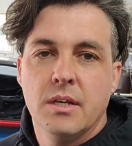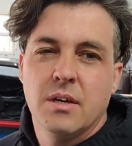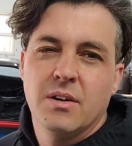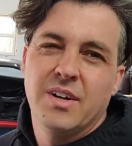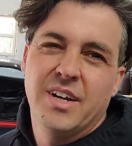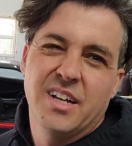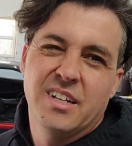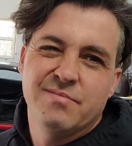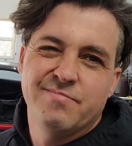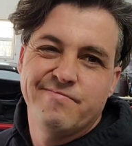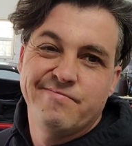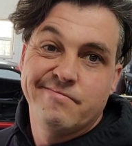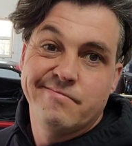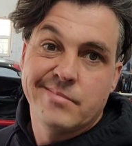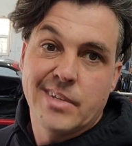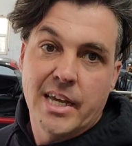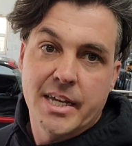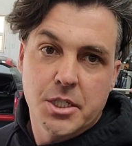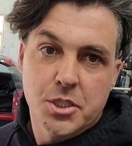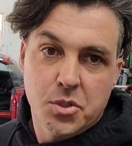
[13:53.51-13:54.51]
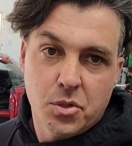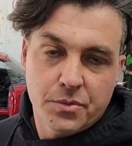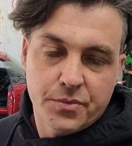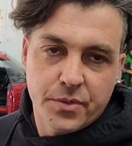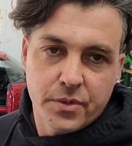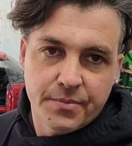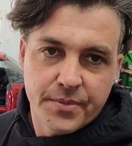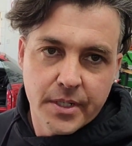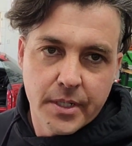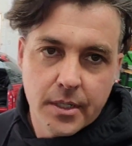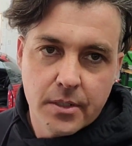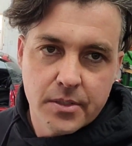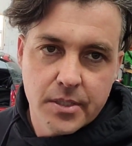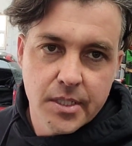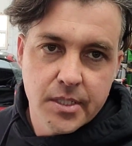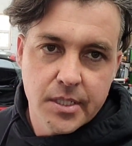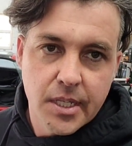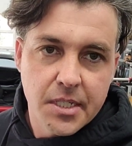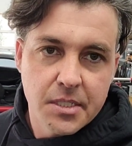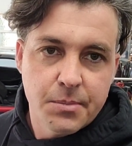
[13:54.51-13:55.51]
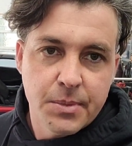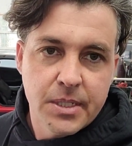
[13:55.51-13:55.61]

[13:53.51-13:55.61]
Well, I guess short form videos these days